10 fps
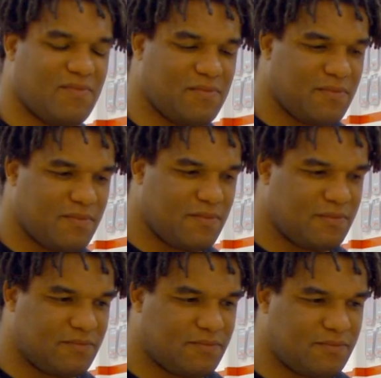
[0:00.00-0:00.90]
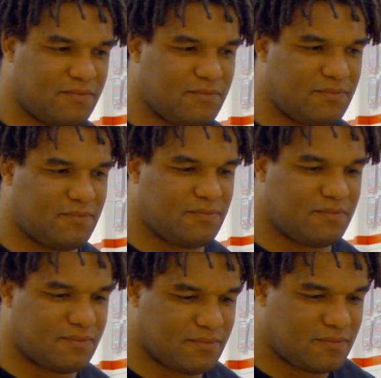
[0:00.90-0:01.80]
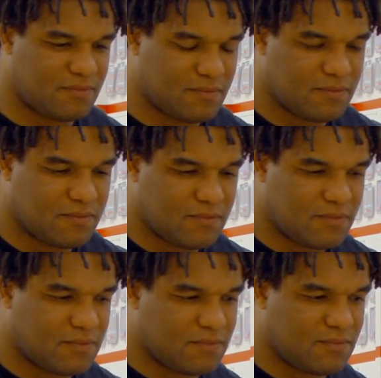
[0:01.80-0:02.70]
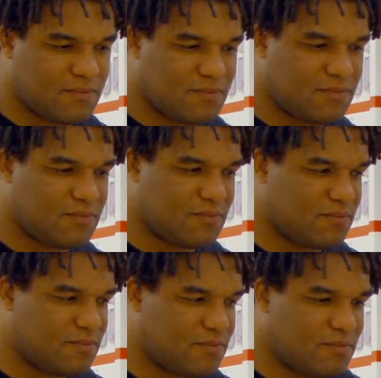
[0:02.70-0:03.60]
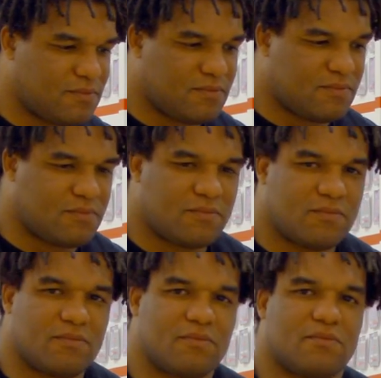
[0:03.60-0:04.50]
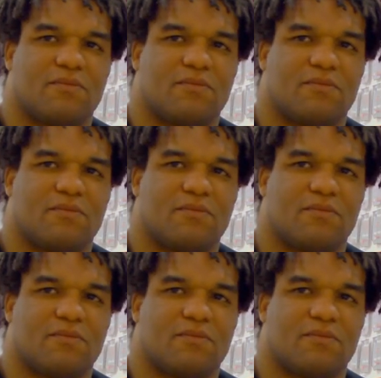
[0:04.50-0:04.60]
(not speaking)